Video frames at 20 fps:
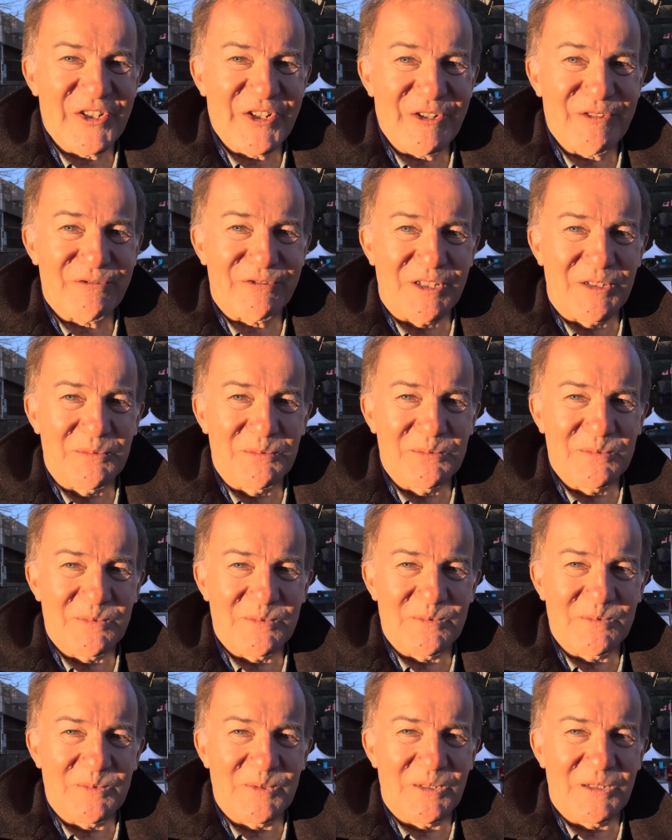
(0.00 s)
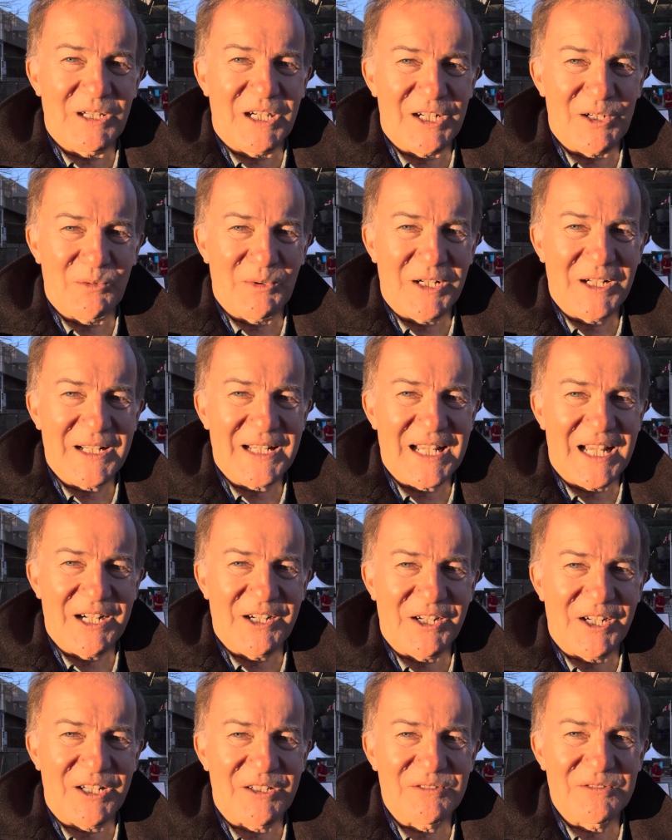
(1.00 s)
you from Ottawa,
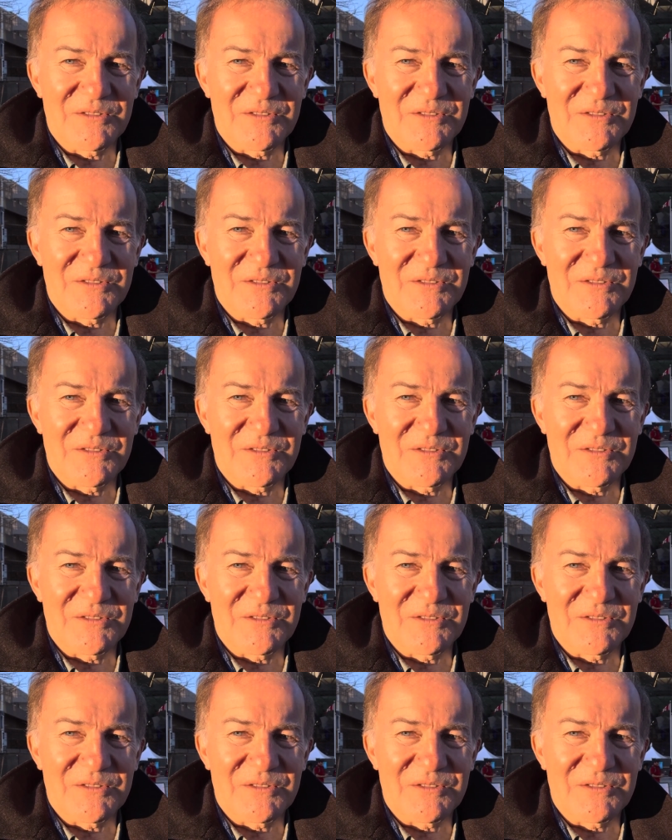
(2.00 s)
Canada.